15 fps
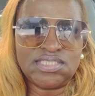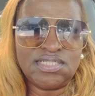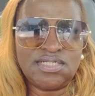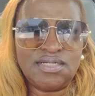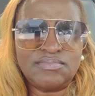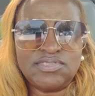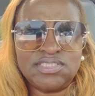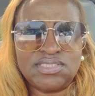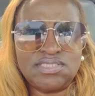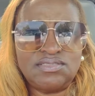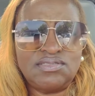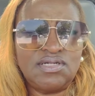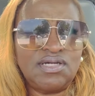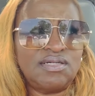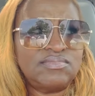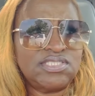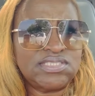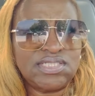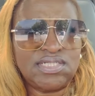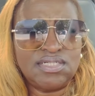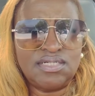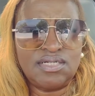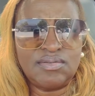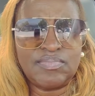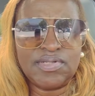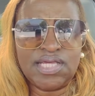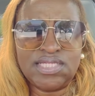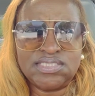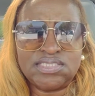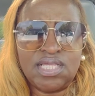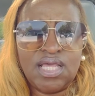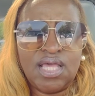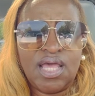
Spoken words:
And I'm just, you know, I'm just in a good place.